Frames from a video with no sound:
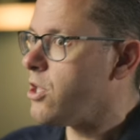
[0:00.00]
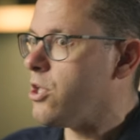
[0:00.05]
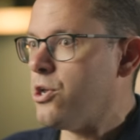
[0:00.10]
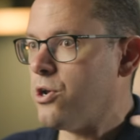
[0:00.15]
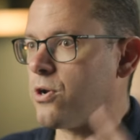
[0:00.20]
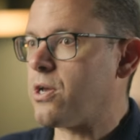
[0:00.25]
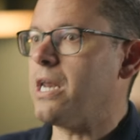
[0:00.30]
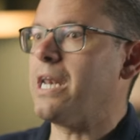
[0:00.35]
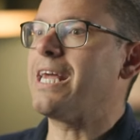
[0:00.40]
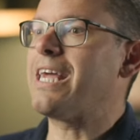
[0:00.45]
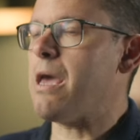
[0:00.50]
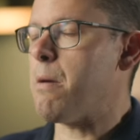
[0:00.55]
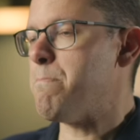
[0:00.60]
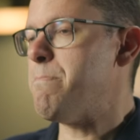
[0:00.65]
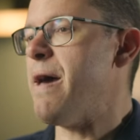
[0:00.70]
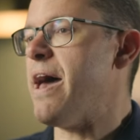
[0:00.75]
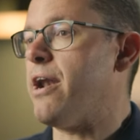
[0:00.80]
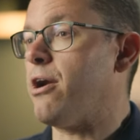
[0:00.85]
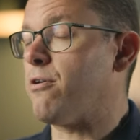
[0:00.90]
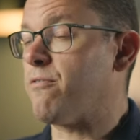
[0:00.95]
you're going to
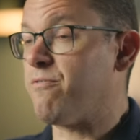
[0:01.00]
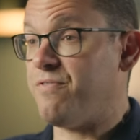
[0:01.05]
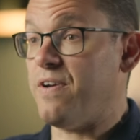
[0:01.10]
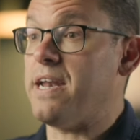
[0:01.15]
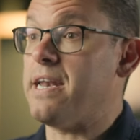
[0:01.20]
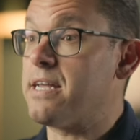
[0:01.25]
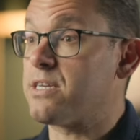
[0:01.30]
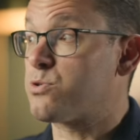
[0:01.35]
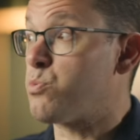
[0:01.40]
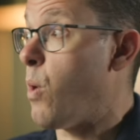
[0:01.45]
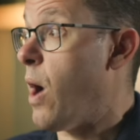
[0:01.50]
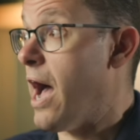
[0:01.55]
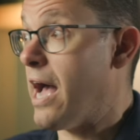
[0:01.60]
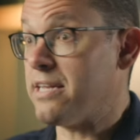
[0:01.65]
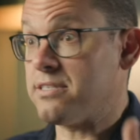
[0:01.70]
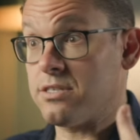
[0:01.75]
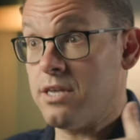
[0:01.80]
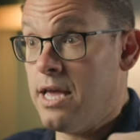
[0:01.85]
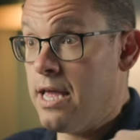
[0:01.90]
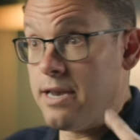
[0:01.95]
get better
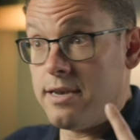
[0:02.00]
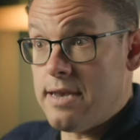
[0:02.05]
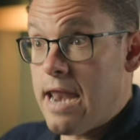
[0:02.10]
fitness-wise.